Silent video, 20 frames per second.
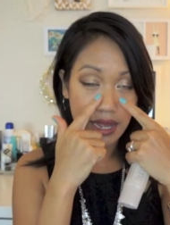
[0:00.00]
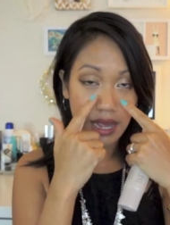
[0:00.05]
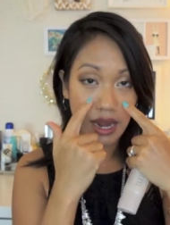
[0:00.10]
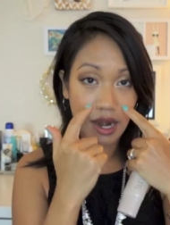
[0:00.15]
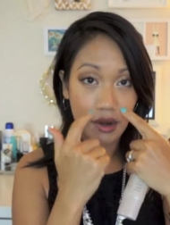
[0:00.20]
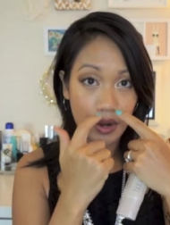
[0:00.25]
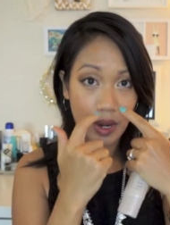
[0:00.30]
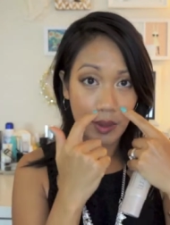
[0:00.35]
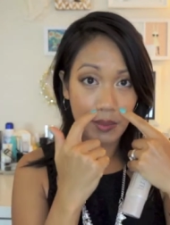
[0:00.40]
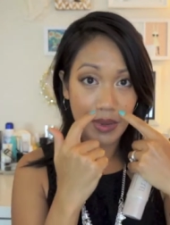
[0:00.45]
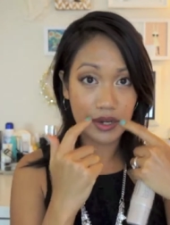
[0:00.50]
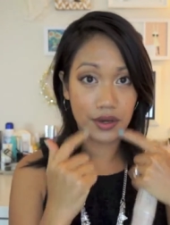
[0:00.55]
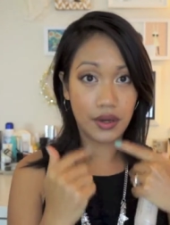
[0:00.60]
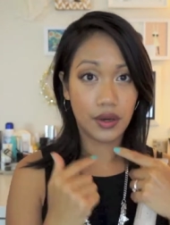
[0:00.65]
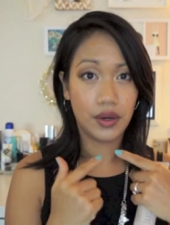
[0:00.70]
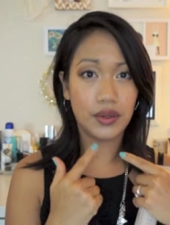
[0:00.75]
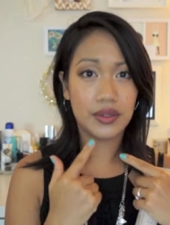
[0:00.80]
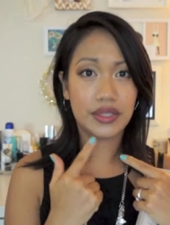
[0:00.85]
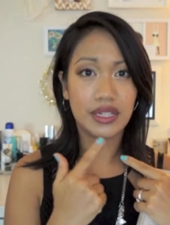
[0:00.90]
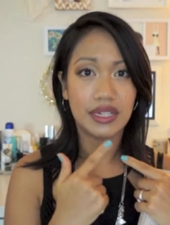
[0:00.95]
around my
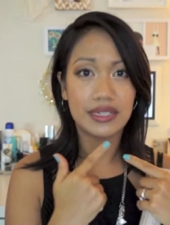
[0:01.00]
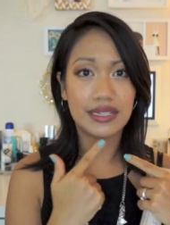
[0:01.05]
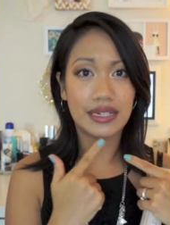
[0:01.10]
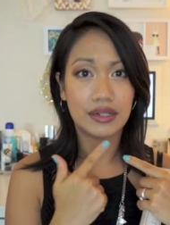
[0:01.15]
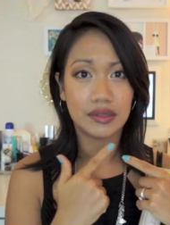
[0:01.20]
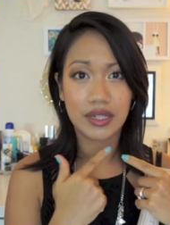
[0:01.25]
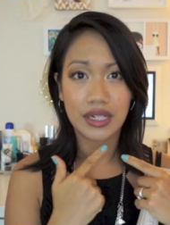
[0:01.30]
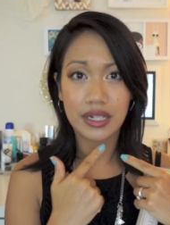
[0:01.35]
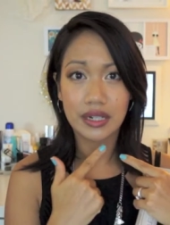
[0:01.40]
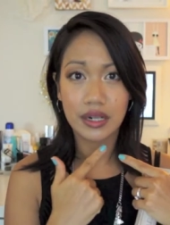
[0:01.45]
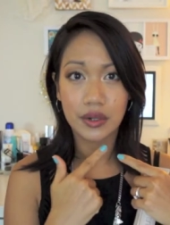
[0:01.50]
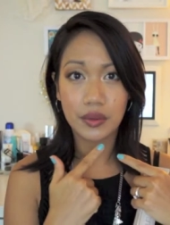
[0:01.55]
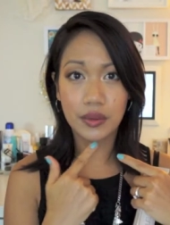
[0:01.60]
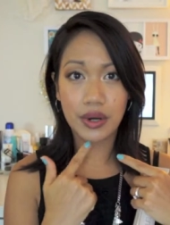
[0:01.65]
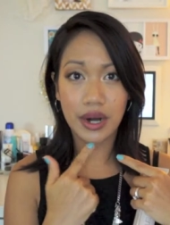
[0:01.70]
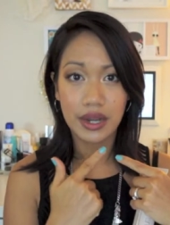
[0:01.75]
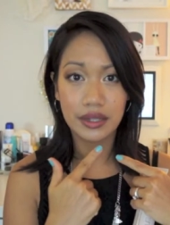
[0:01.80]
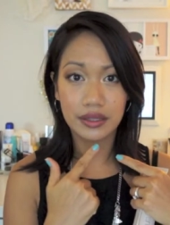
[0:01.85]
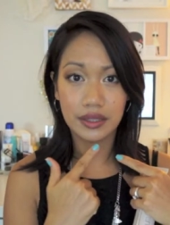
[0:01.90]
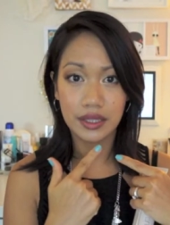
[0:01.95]
nose, and down here
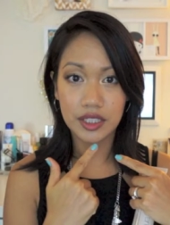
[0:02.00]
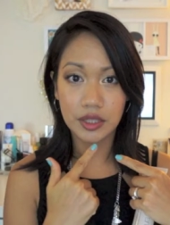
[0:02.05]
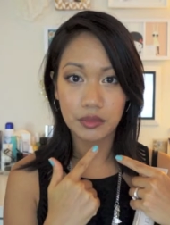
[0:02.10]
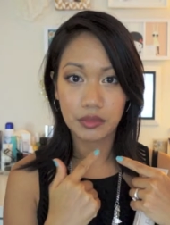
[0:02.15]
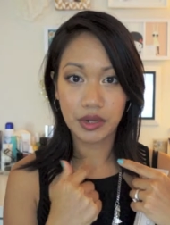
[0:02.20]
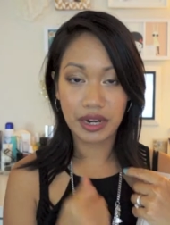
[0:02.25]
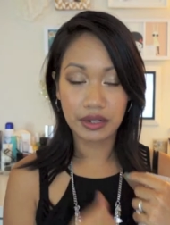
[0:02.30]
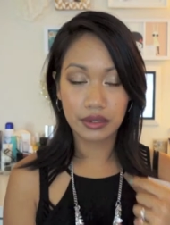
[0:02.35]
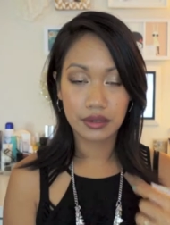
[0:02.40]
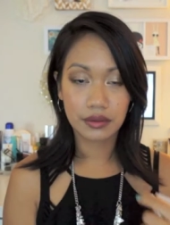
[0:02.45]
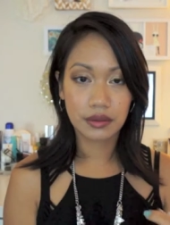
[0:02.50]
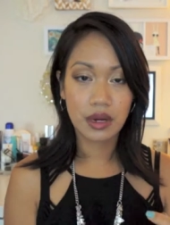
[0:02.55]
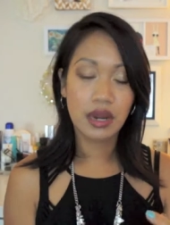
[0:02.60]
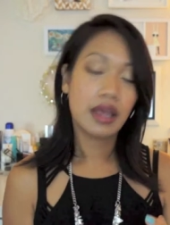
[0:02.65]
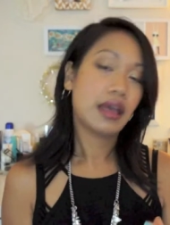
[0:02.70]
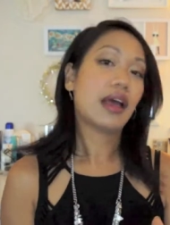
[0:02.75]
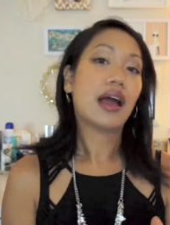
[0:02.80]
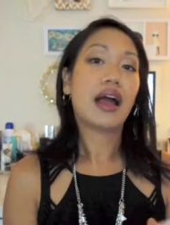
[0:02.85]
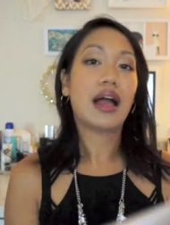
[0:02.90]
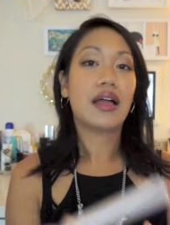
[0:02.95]
where I like to brighten,
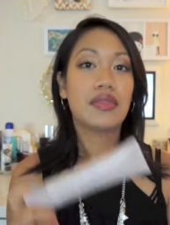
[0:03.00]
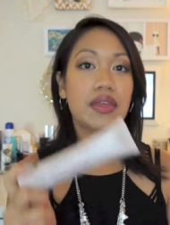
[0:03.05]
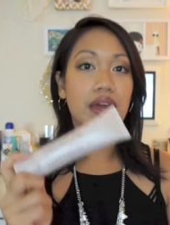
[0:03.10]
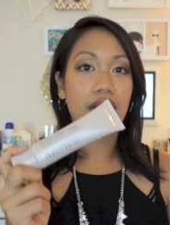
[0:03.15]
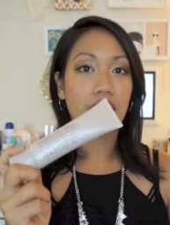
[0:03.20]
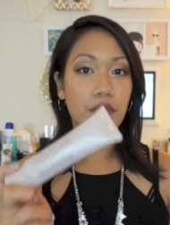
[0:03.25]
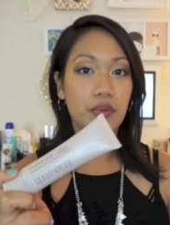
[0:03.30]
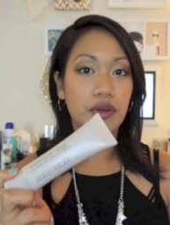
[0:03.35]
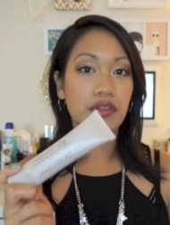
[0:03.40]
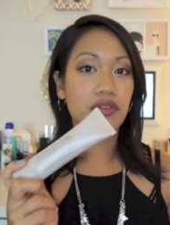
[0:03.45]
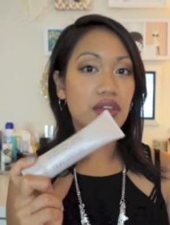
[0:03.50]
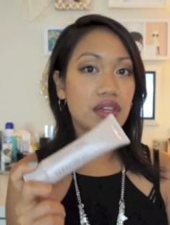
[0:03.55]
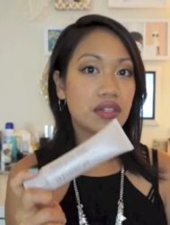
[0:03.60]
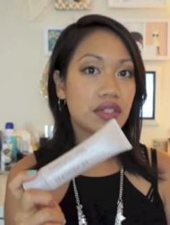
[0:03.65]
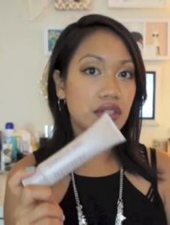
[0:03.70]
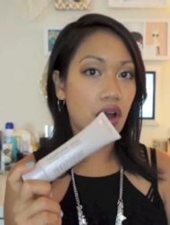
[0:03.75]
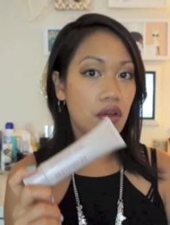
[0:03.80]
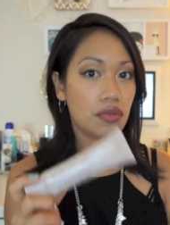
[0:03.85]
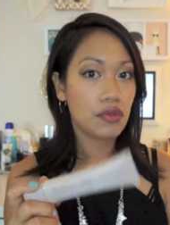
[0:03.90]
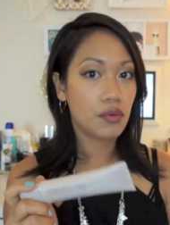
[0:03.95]
and then I'll put
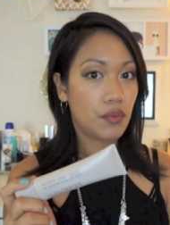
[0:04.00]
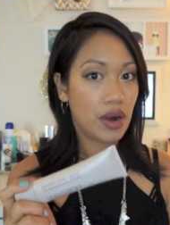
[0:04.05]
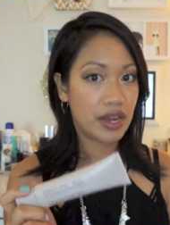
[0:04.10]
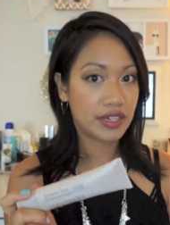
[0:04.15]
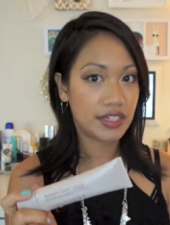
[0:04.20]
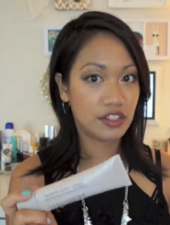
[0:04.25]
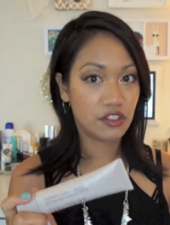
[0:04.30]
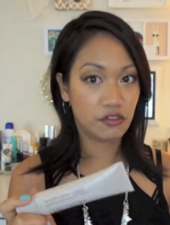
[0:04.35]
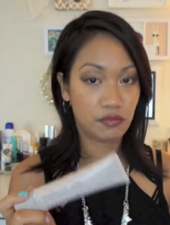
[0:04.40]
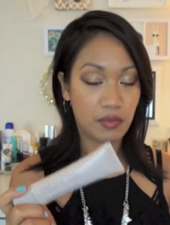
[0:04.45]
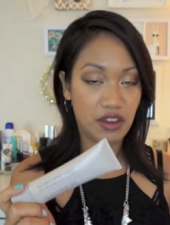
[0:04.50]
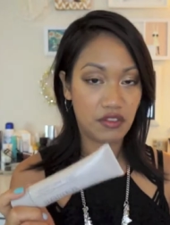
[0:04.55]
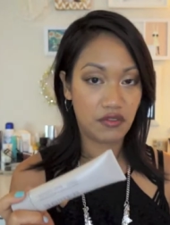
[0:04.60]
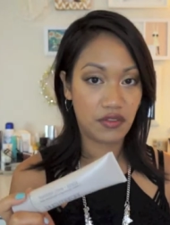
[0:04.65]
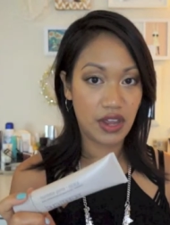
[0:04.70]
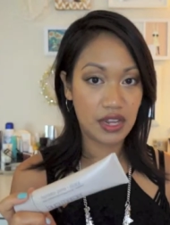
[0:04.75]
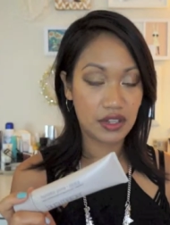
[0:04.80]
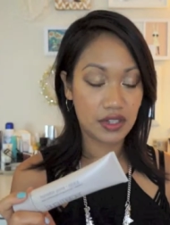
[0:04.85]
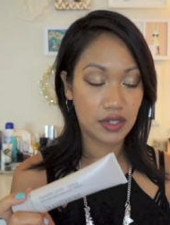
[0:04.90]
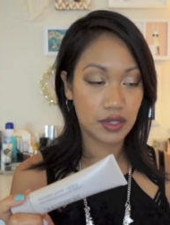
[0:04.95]
this on the rest of my
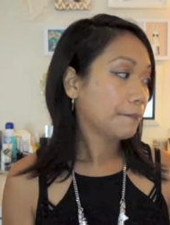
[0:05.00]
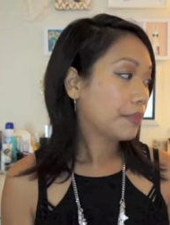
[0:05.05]
face.